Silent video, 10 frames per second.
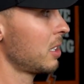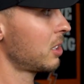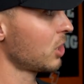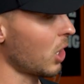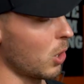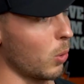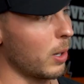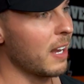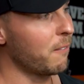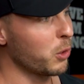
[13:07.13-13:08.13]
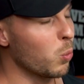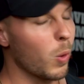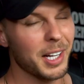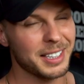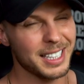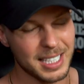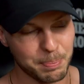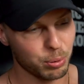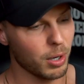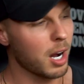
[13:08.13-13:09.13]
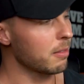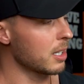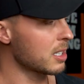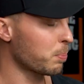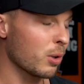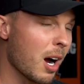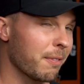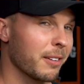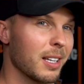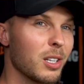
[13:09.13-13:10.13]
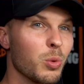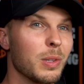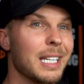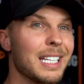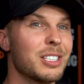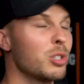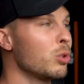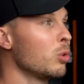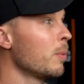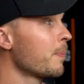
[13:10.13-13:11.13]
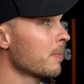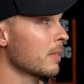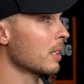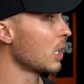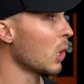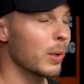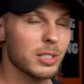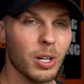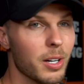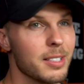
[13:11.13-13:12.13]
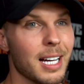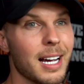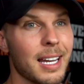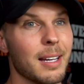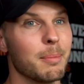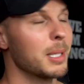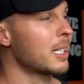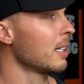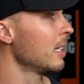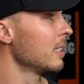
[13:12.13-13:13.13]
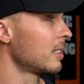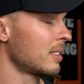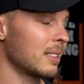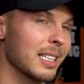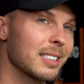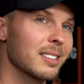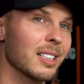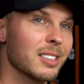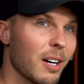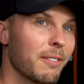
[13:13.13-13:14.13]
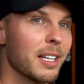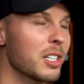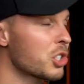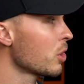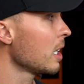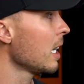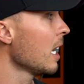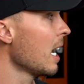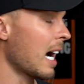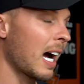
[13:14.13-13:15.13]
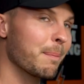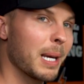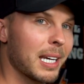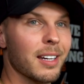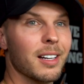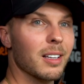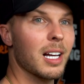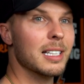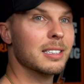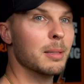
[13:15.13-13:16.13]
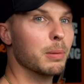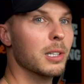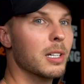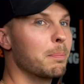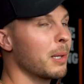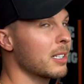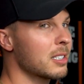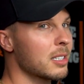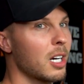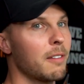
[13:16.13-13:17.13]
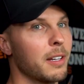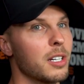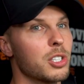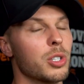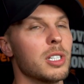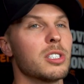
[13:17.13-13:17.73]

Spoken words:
So if you want this profit, you need to go as hard as I am because this is a tough industry. I'm making it a lot simpler, but it's a tough industry.